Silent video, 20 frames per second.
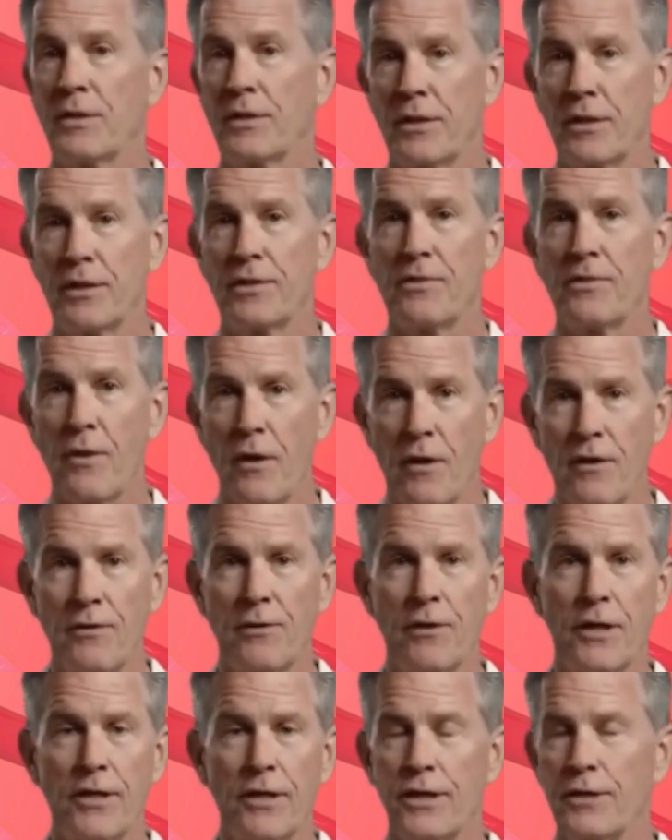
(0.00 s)
weakening
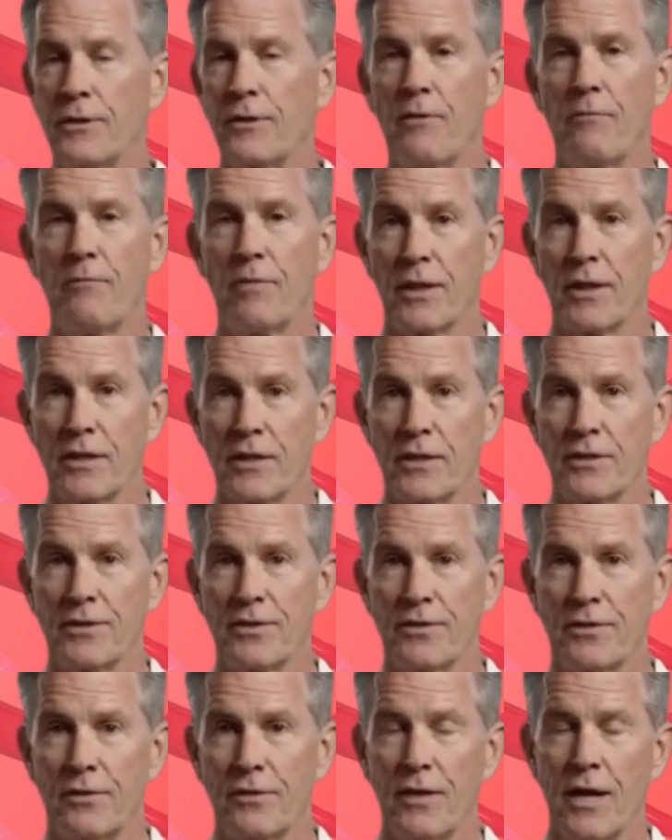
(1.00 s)
their ability to
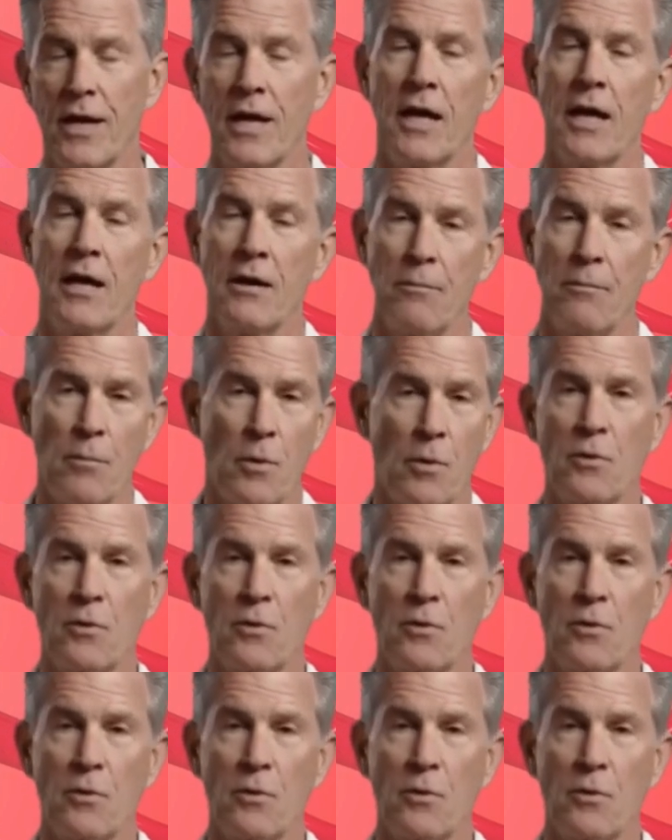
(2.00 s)
function properly.